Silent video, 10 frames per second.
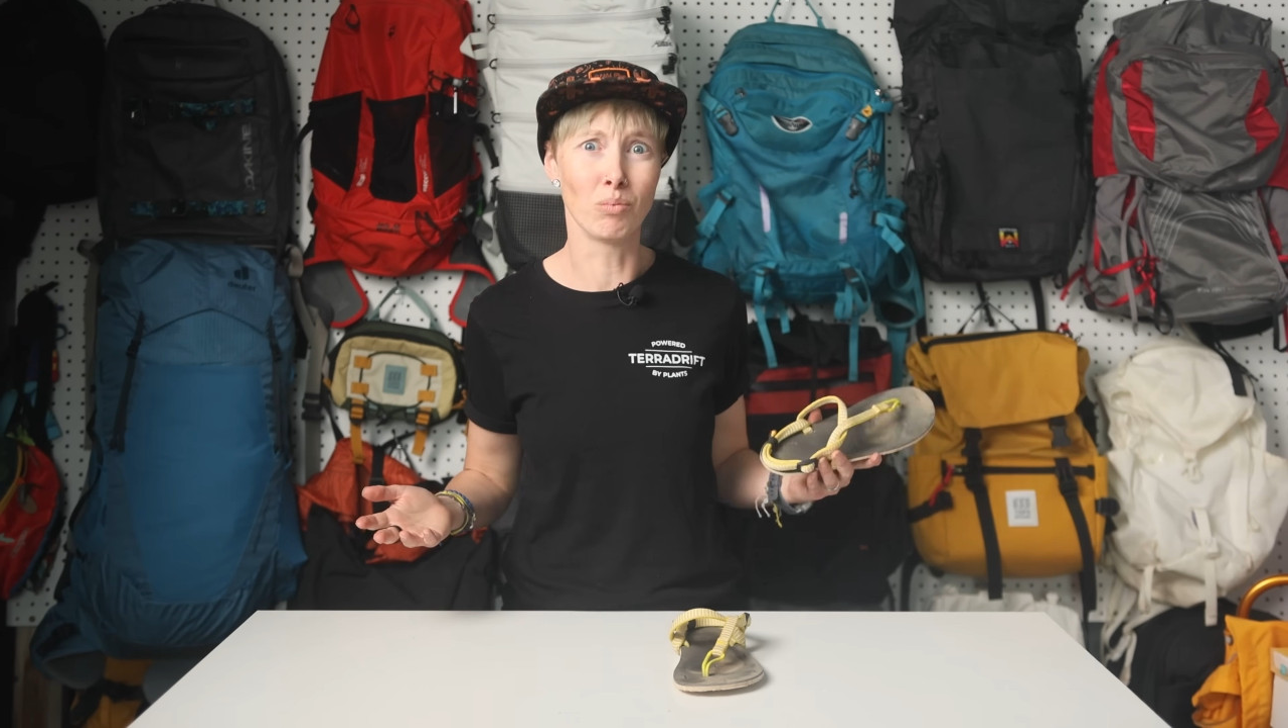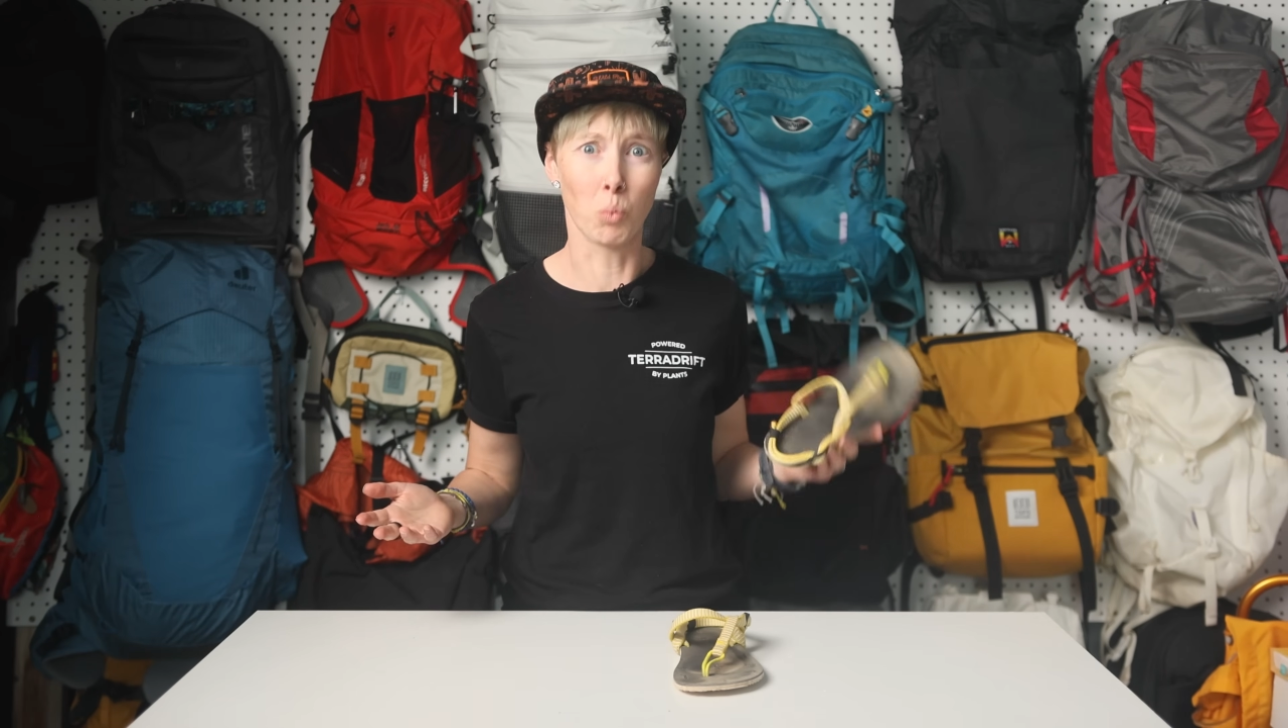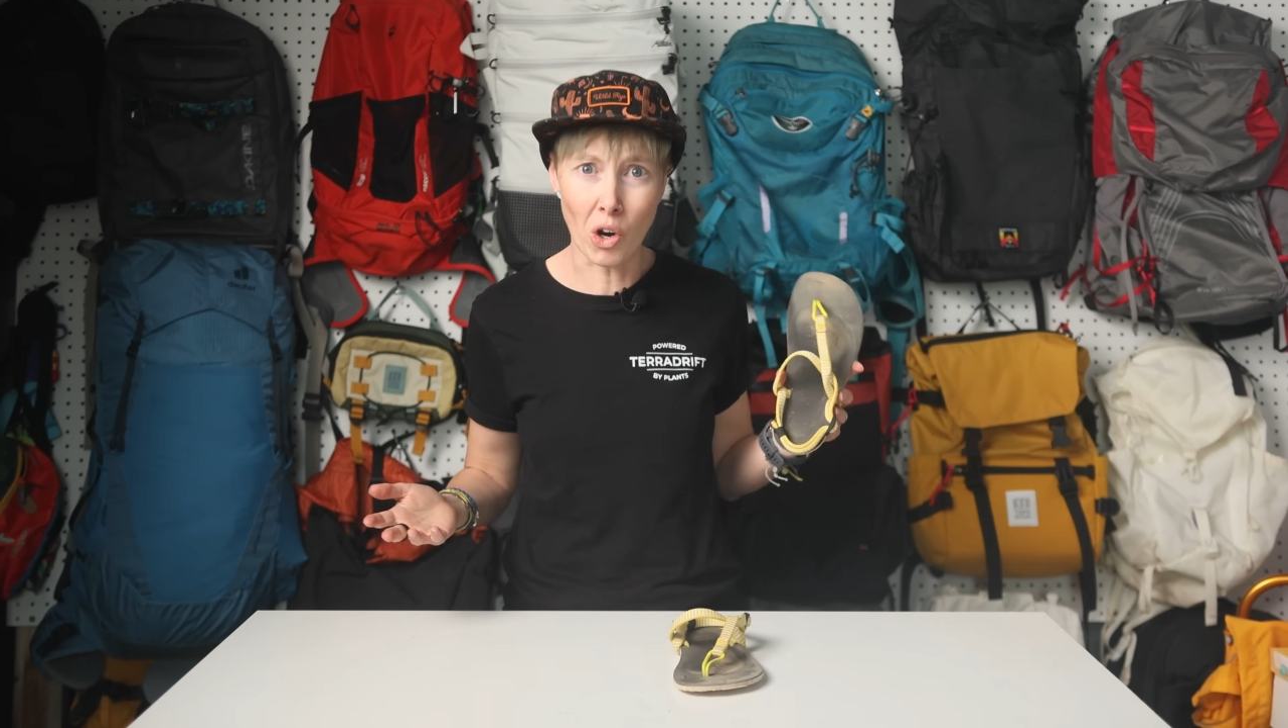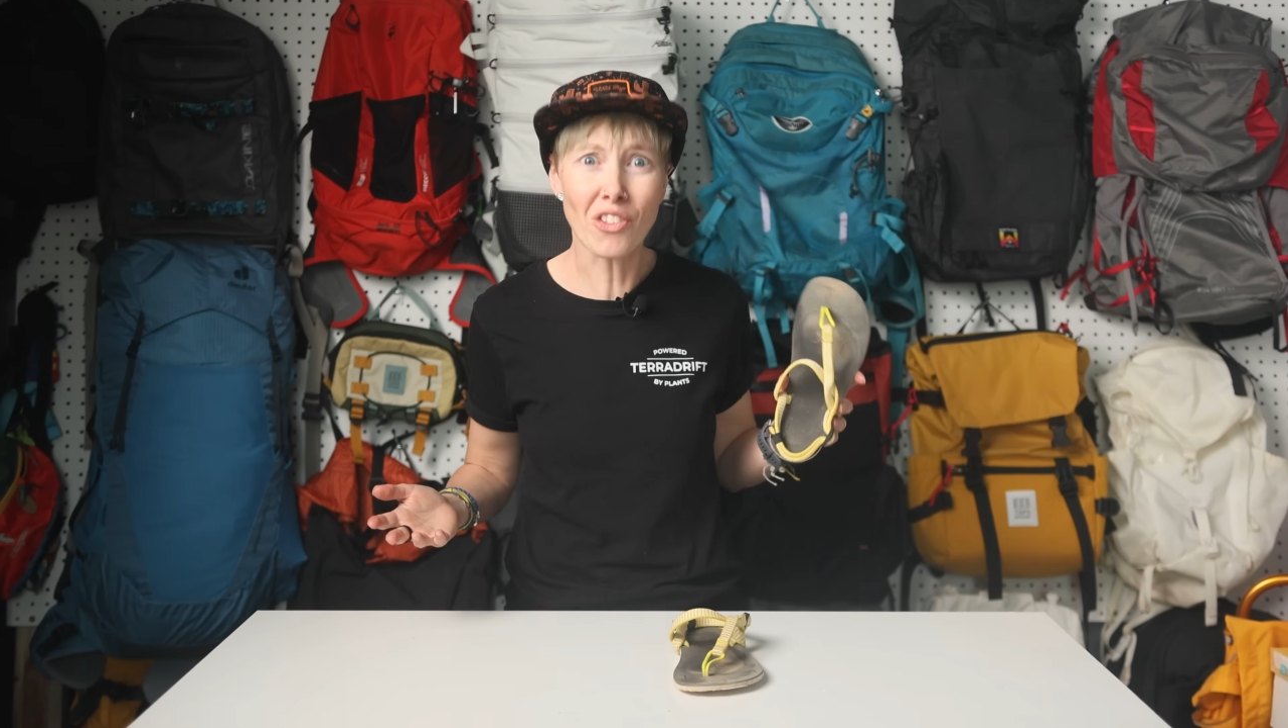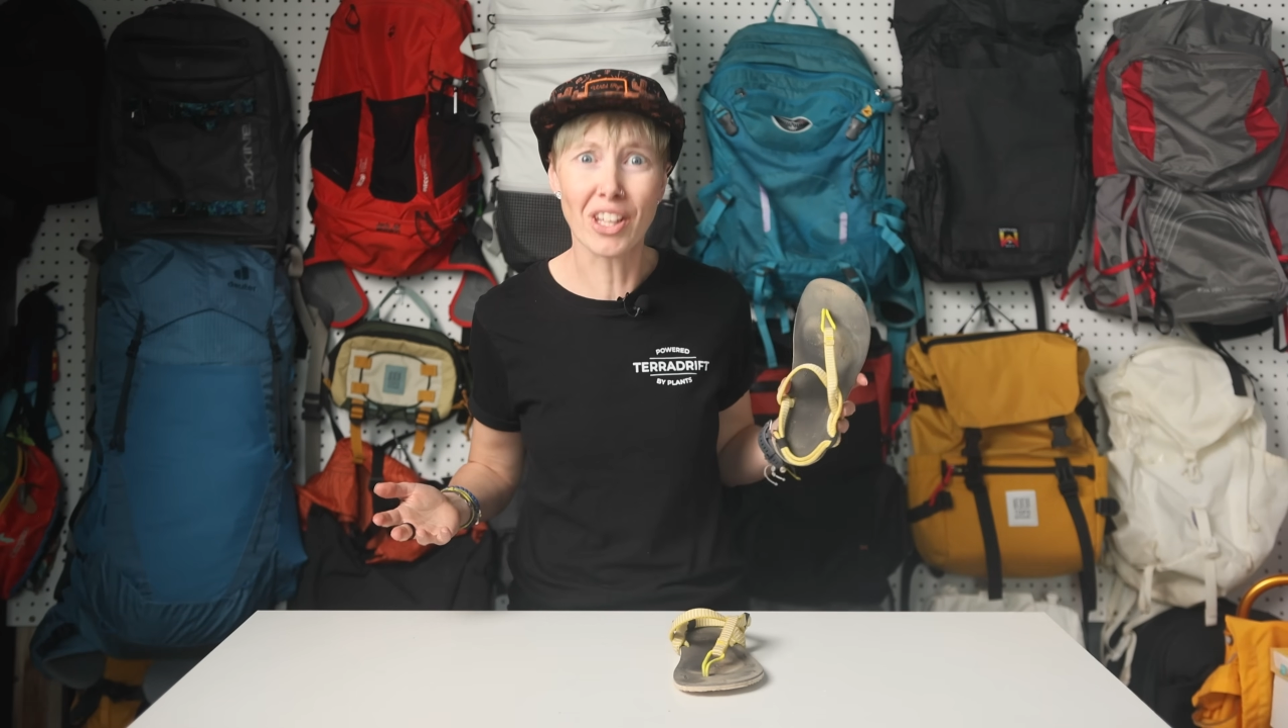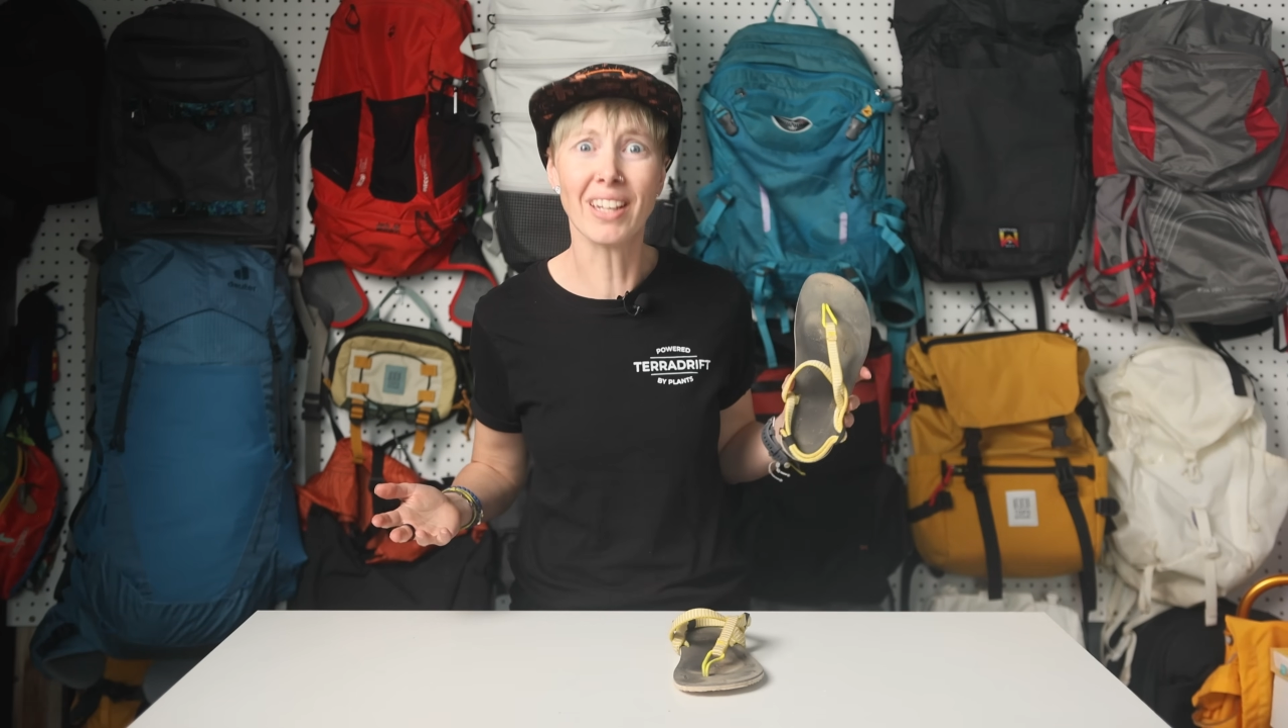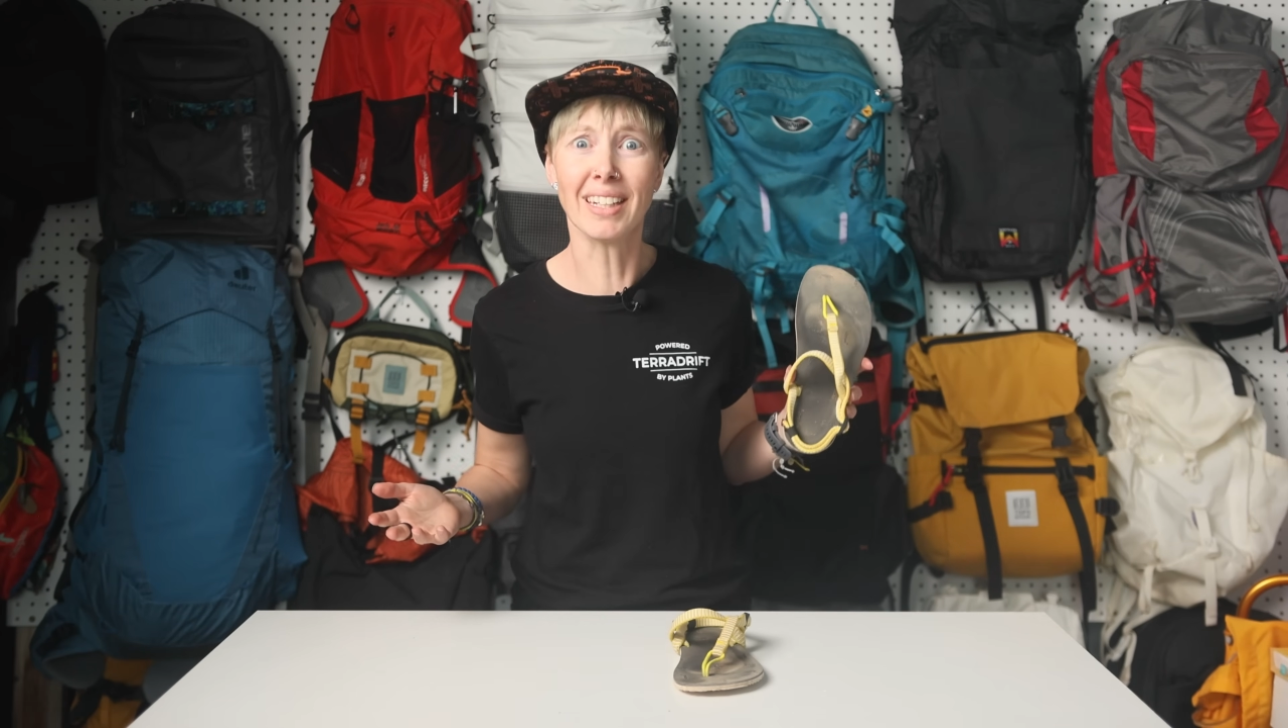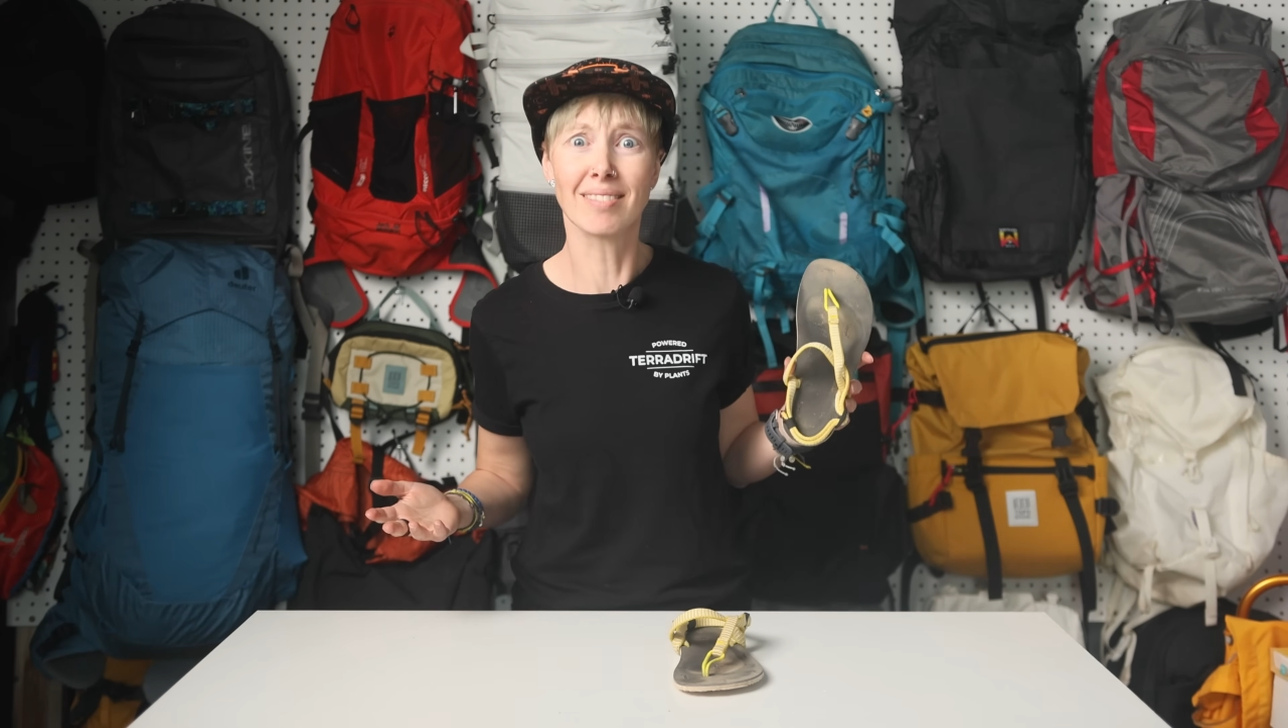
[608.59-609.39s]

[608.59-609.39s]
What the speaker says: worth it.